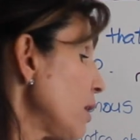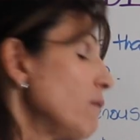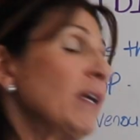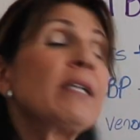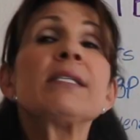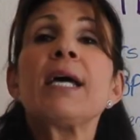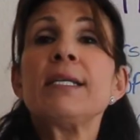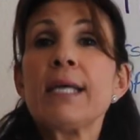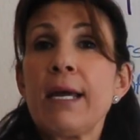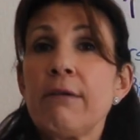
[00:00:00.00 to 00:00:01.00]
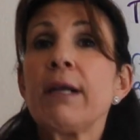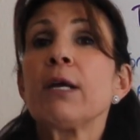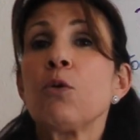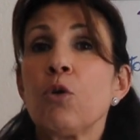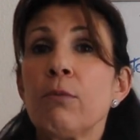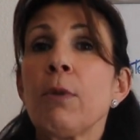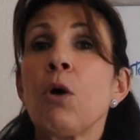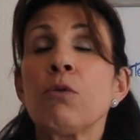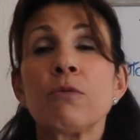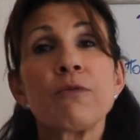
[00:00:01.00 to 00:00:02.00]
of antidiuretic
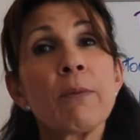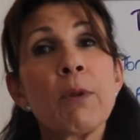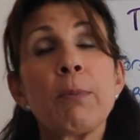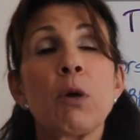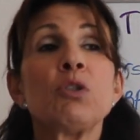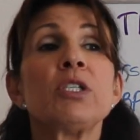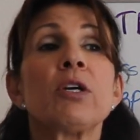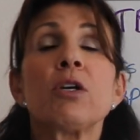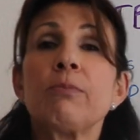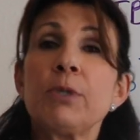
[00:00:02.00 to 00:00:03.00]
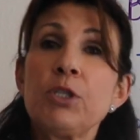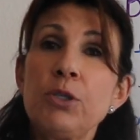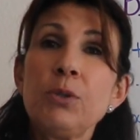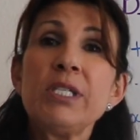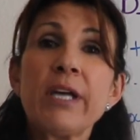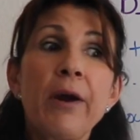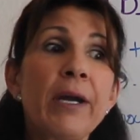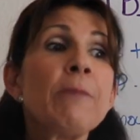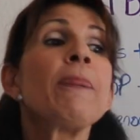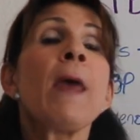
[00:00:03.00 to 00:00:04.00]
hormone from the posterior pituitary,